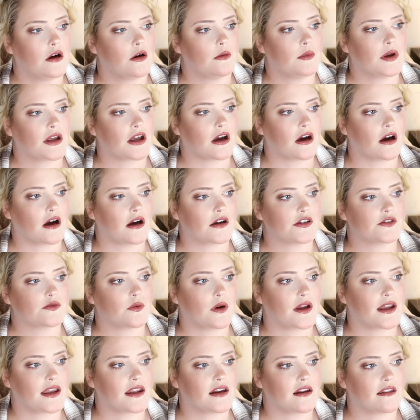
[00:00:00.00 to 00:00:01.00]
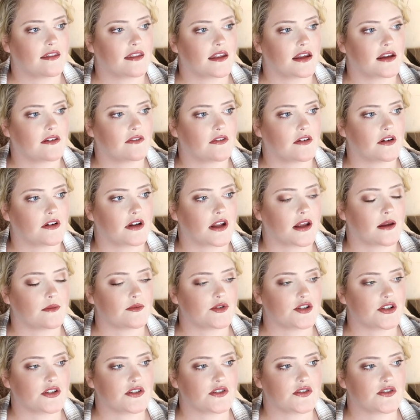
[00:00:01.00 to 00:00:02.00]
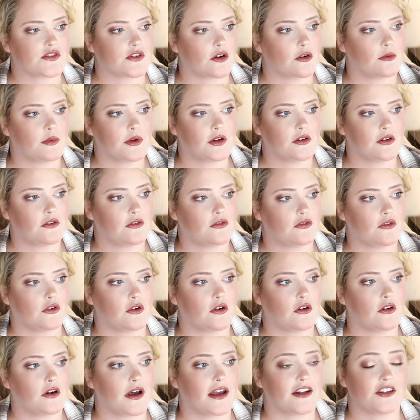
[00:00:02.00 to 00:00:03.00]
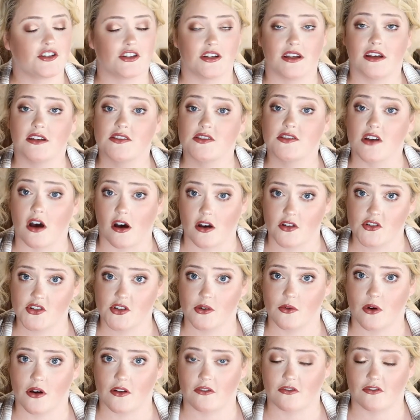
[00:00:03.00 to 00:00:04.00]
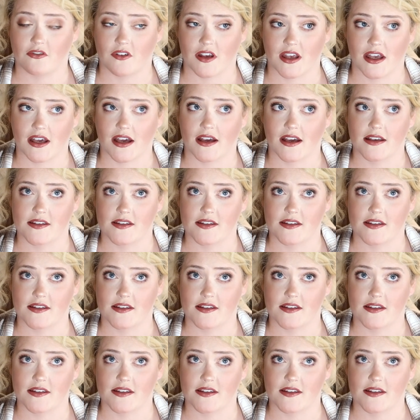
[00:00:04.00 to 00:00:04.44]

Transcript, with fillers: oh my gosh, why can't I think of her name? She is so beautiful, and she is also on Fig.